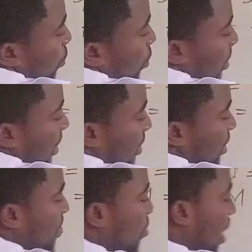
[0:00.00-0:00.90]
So this
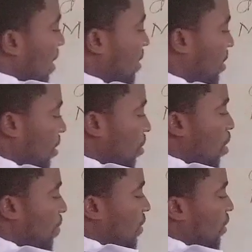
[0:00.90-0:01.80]
is the
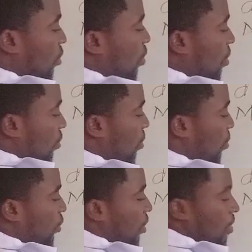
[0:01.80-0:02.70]
molarity of the stock
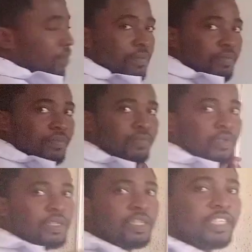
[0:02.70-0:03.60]
solution.
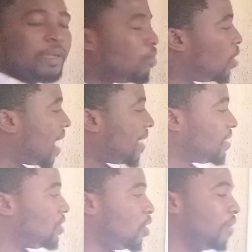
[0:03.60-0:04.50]
This is the
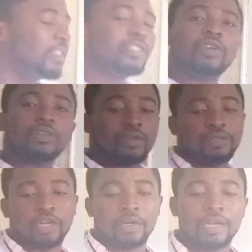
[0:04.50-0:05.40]
molarity of the stock
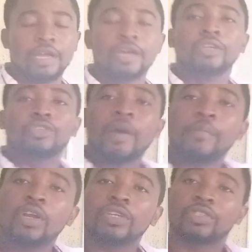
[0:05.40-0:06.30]
solution. So
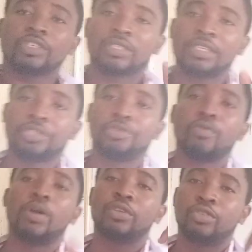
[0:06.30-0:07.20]
I'm going to teach
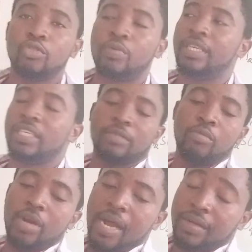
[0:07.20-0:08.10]
you what to do with
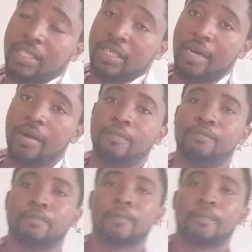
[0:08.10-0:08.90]
this molarity now.